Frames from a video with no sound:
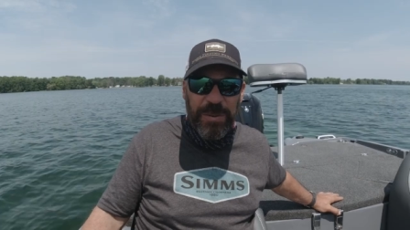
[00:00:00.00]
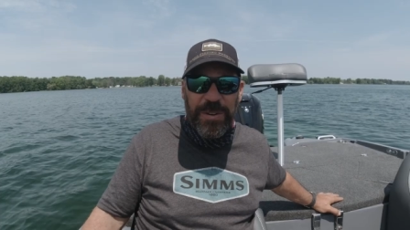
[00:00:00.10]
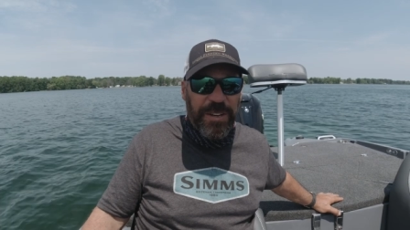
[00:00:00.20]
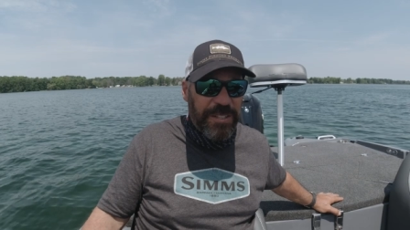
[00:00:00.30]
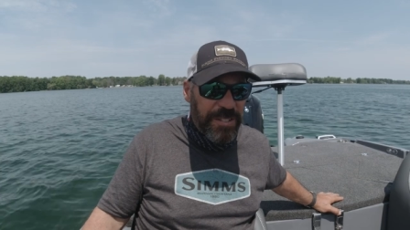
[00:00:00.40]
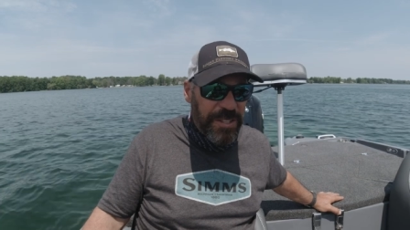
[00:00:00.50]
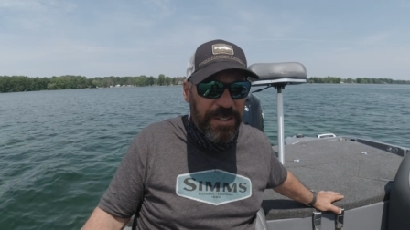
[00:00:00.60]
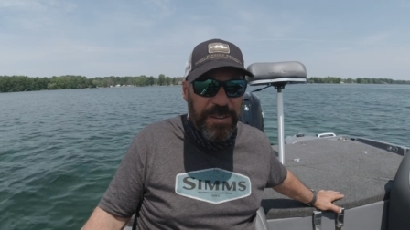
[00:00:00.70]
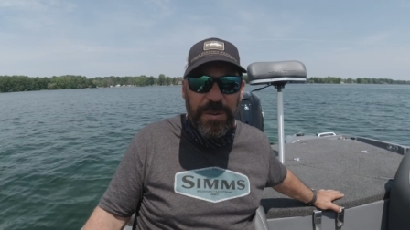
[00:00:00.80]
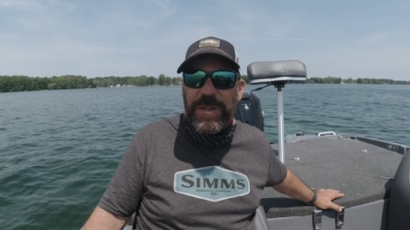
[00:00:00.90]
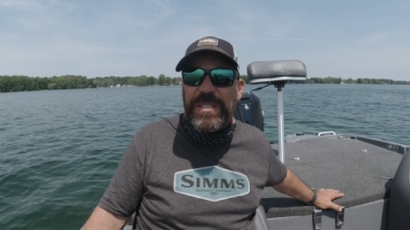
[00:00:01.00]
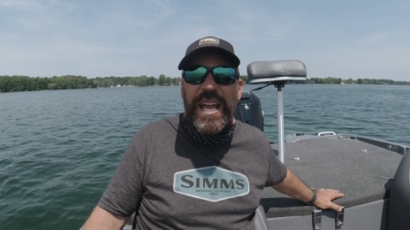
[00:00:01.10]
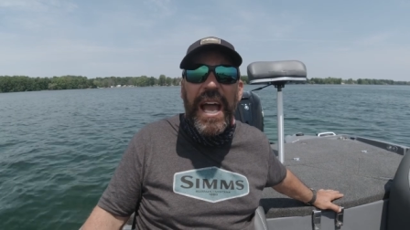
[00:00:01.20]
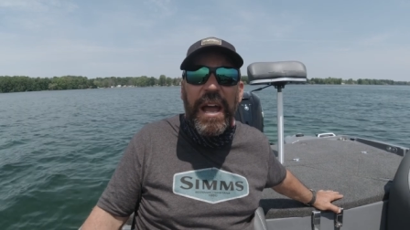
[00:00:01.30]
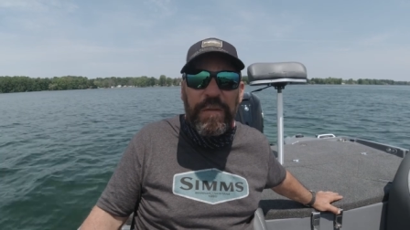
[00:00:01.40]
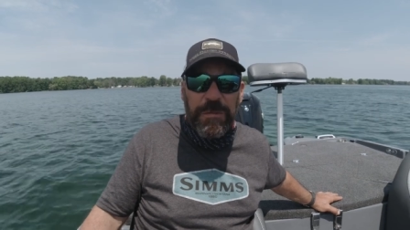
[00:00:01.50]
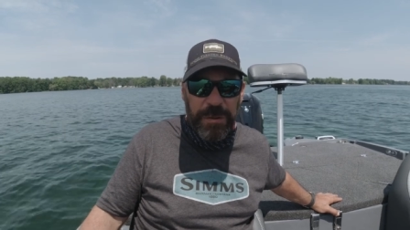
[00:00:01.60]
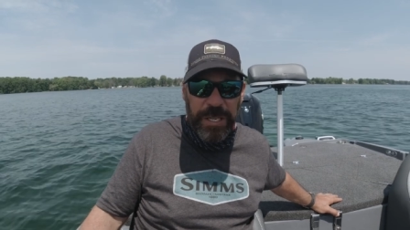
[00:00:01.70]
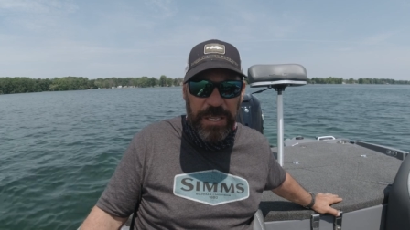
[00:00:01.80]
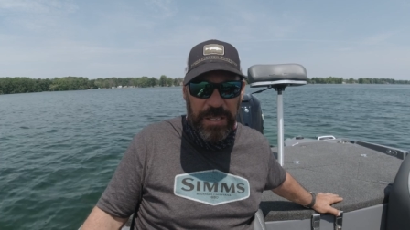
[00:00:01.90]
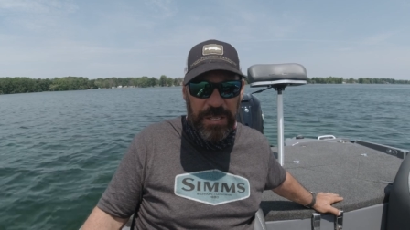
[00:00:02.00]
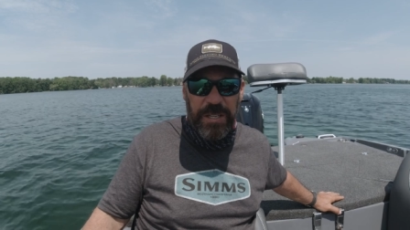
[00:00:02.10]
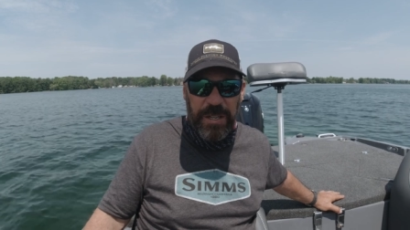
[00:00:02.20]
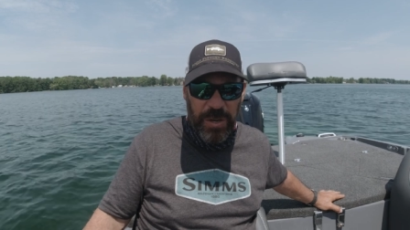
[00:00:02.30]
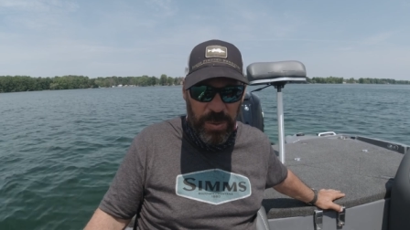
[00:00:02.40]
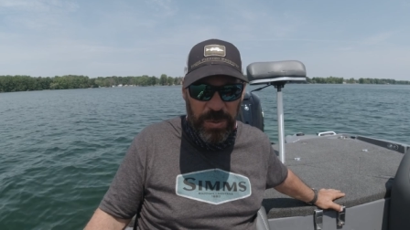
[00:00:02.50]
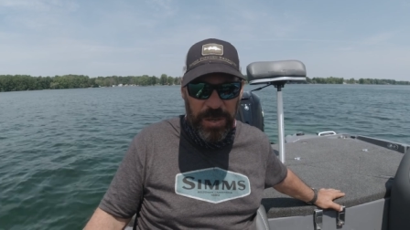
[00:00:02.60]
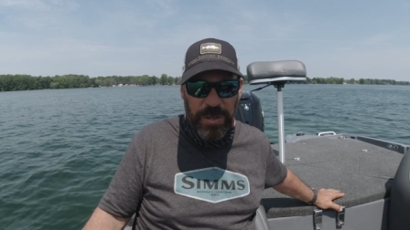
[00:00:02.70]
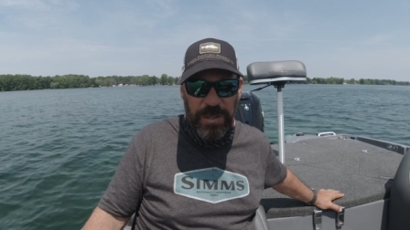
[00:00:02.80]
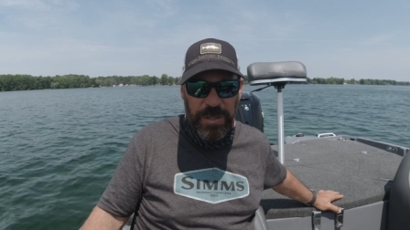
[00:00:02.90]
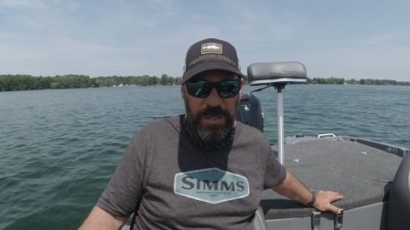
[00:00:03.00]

owner, not to the third owner, to every owner.